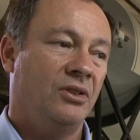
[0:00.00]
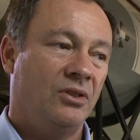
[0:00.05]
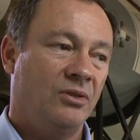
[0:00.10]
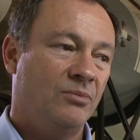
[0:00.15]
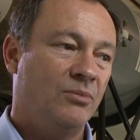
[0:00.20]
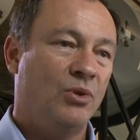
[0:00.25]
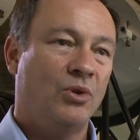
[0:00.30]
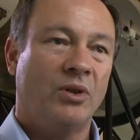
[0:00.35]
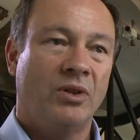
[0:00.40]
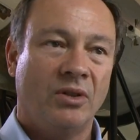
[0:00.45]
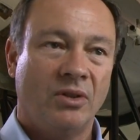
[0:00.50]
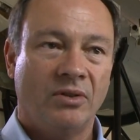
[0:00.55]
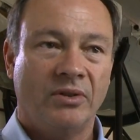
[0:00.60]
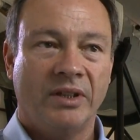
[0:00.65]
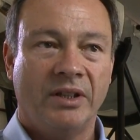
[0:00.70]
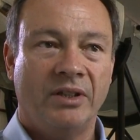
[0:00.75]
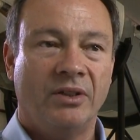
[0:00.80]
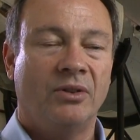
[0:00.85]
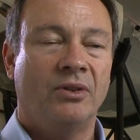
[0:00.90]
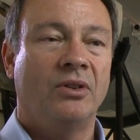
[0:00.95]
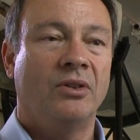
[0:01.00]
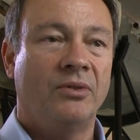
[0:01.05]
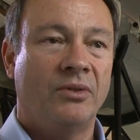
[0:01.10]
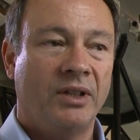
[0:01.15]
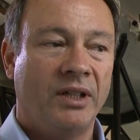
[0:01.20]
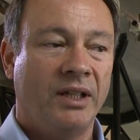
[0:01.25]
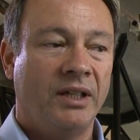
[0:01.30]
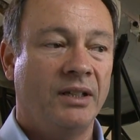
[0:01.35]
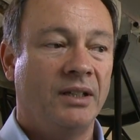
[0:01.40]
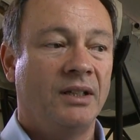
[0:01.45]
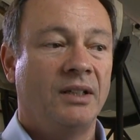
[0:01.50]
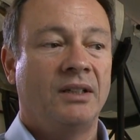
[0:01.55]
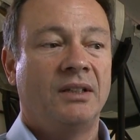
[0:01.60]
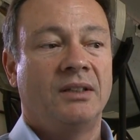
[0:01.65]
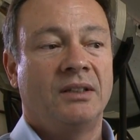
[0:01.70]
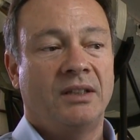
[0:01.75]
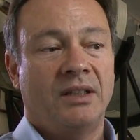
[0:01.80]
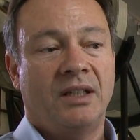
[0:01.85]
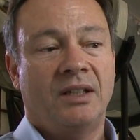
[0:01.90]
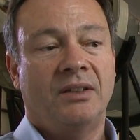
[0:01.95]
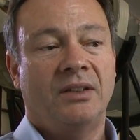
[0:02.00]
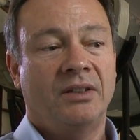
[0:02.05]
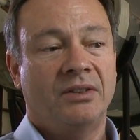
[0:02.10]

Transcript: know, mortal in their own right. And